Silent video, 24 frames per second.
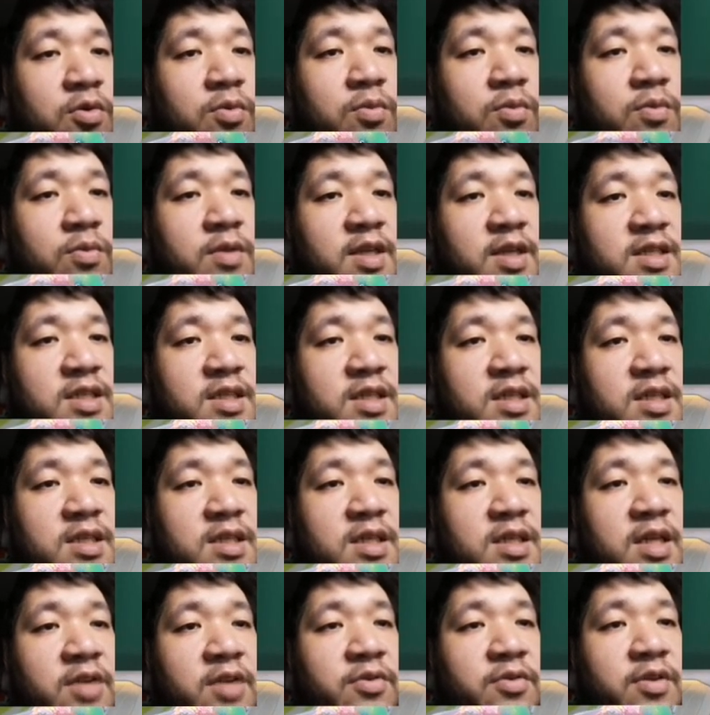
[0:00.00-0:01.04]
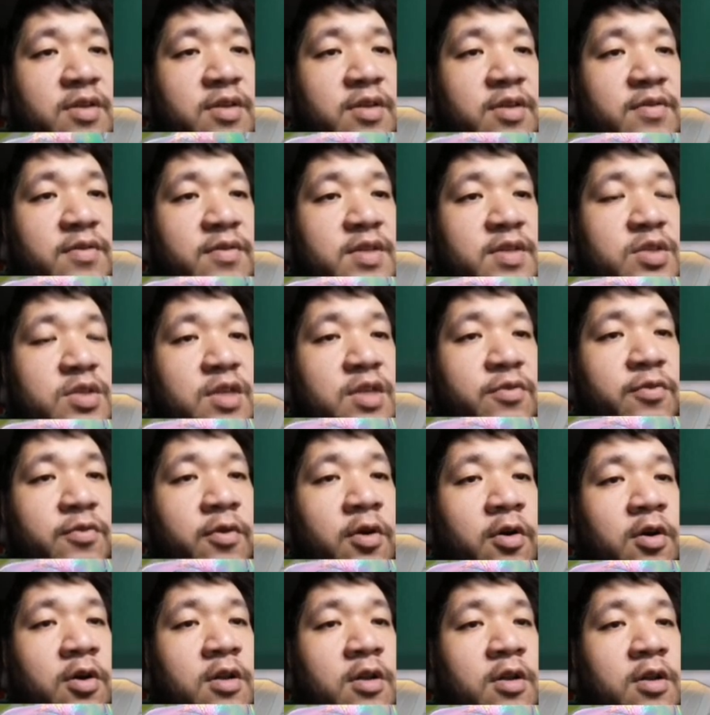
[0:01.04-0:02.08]
let's just get rid of this once and for
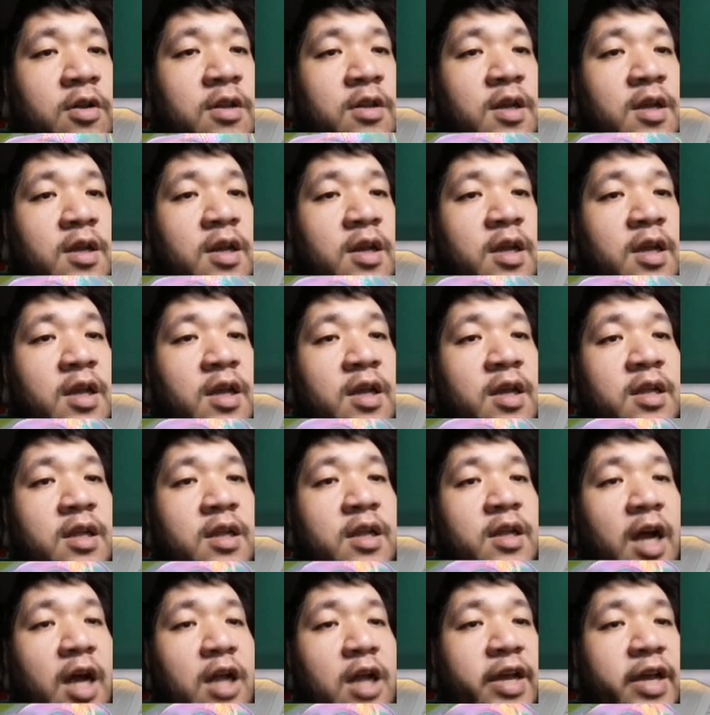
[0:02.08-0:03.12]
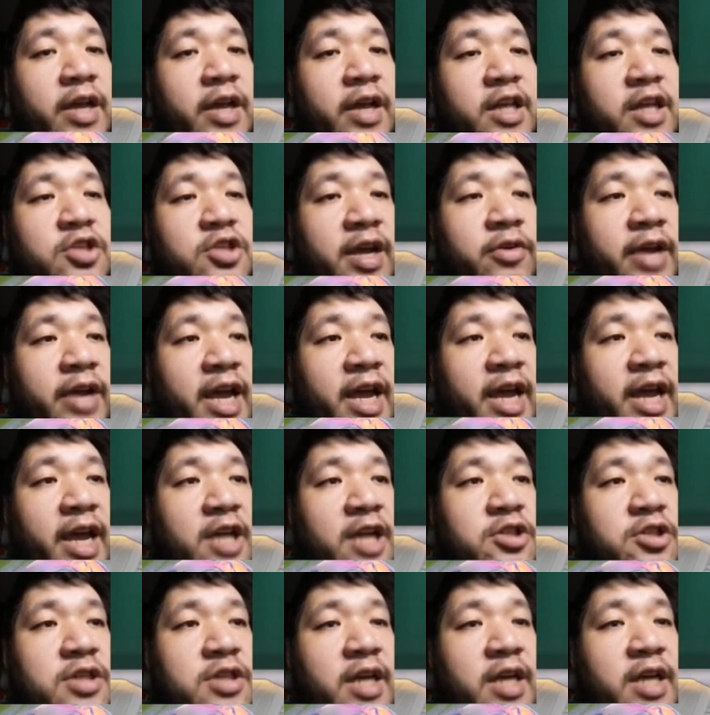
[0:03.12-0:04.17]
all. The Hollow Henge Wrangler actually
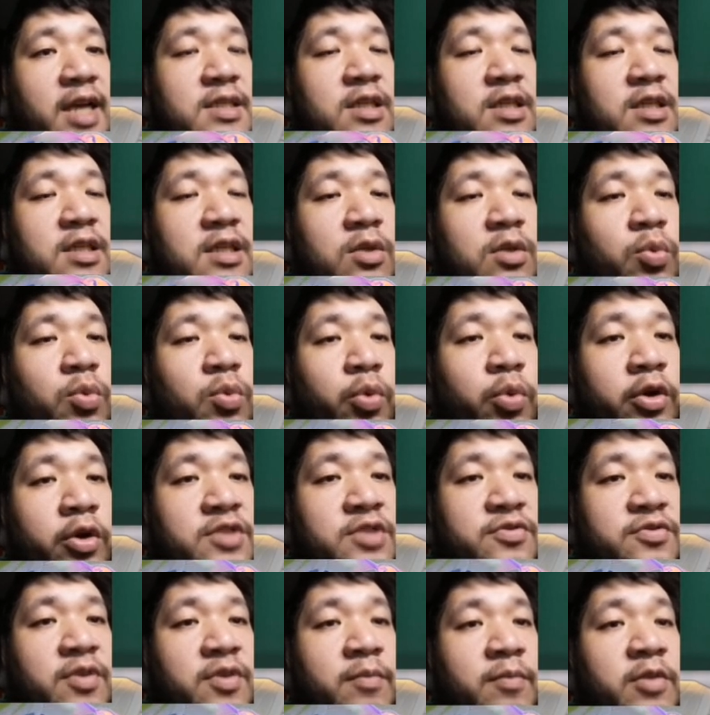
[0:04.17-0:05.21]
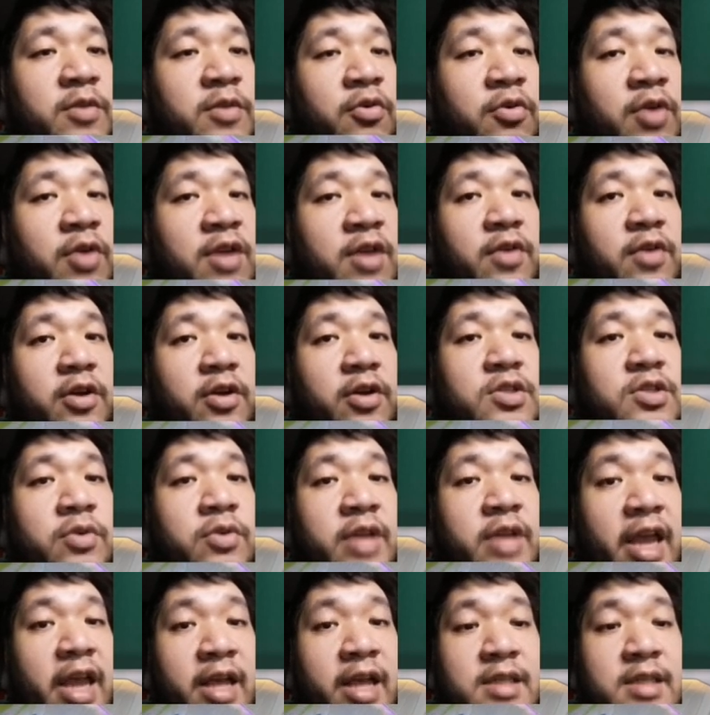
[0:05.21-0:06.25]
still works from the graveyard, so
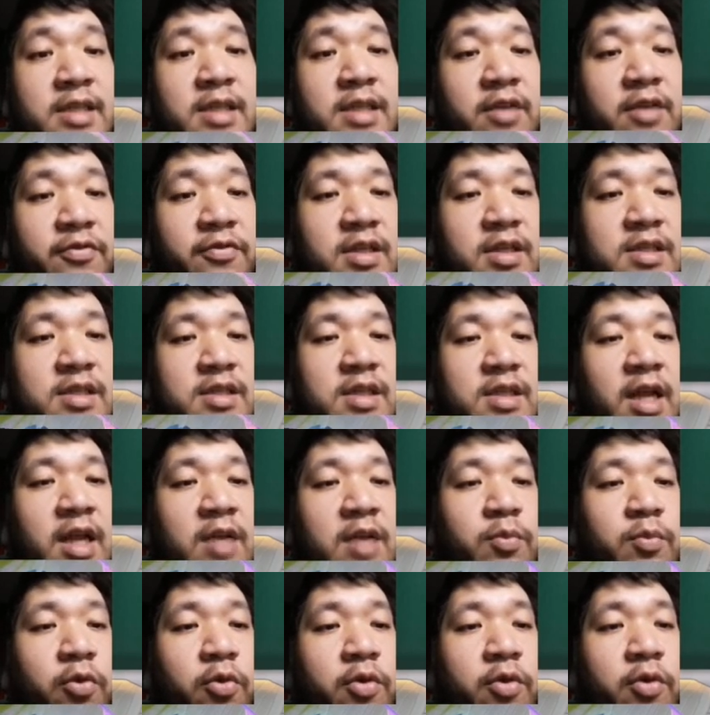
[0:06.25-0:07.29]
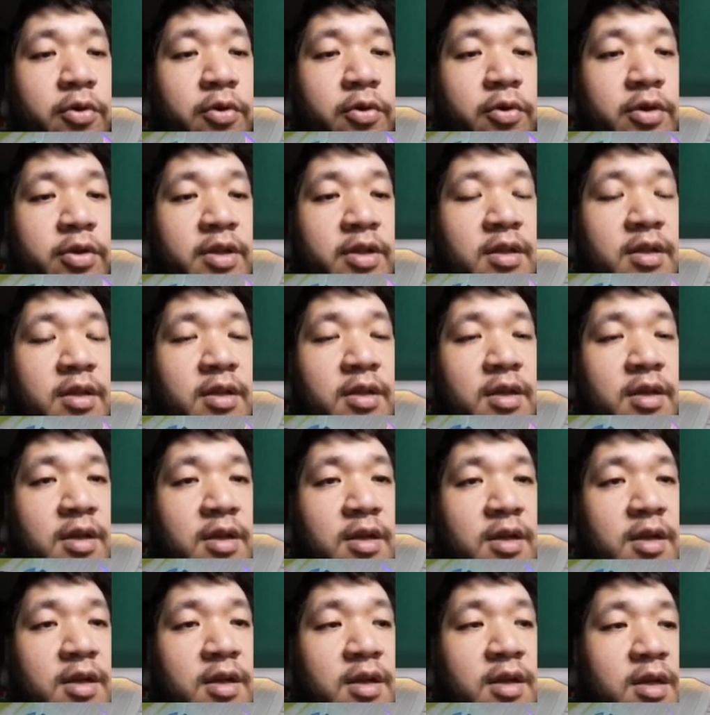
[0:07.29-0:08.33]
exile effect is a lot more important.
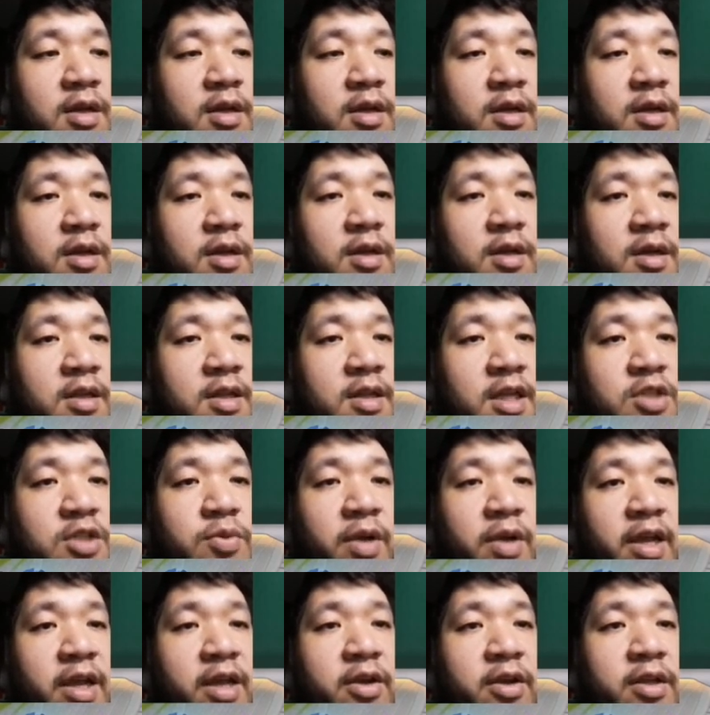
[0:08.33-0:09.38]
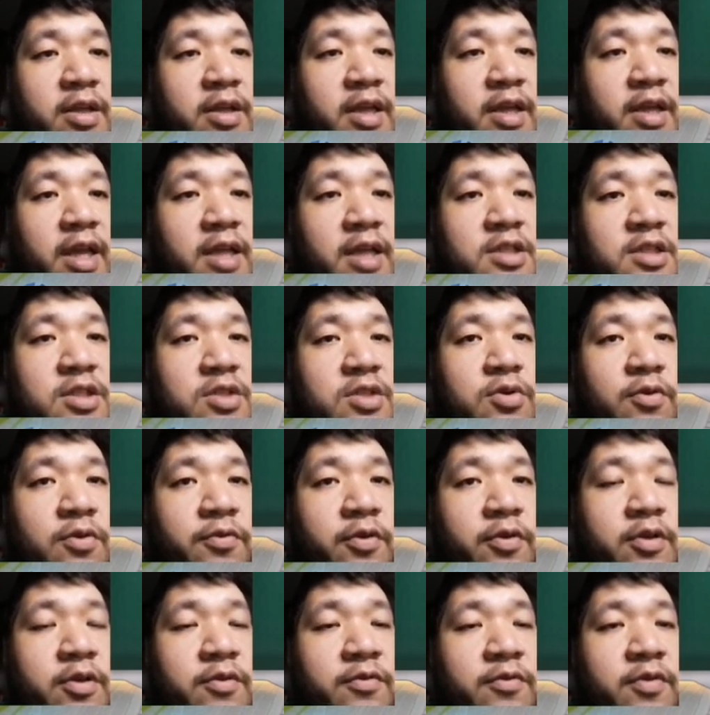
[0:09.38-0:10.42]
That's why I can't just go for
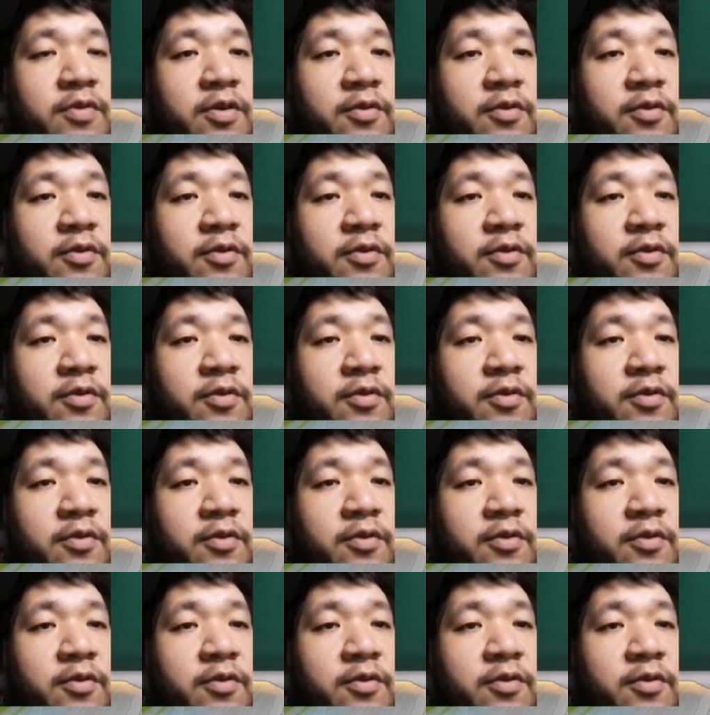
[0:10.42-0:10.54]
the Fear.